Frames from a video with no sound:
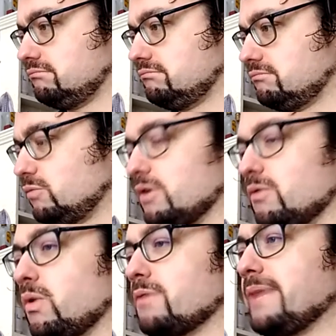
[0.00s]

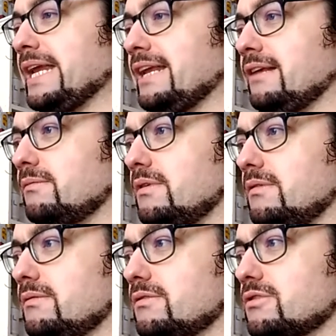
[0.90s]
would be
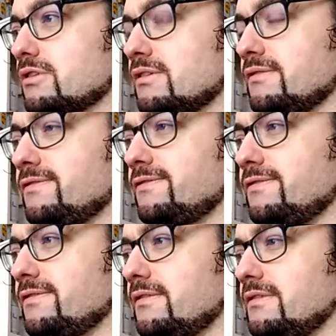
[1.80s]
sort of
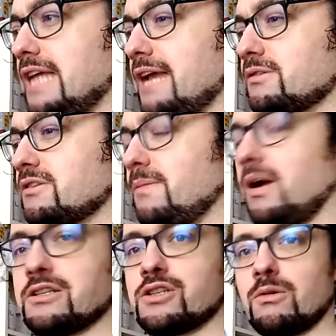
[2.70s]
down to my
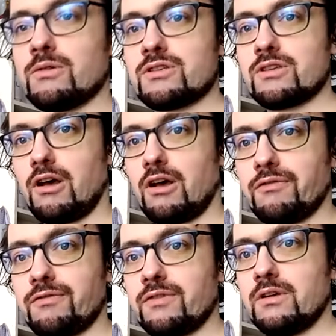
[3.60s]
choice of
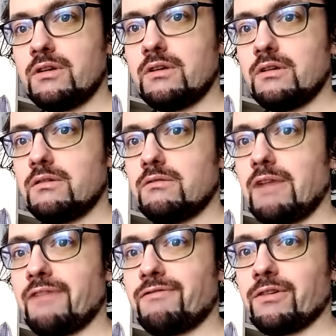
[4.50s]

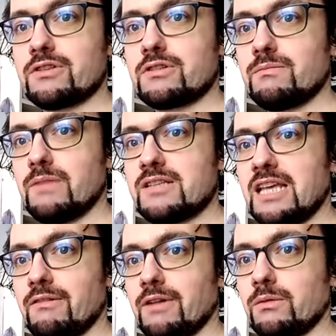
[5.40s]
reference
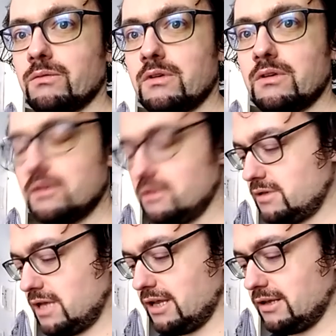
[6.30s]
material,
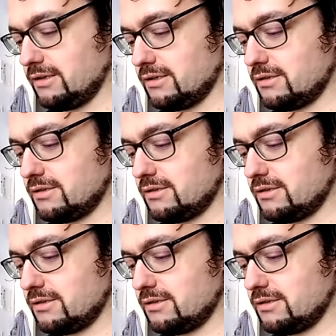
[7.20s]
and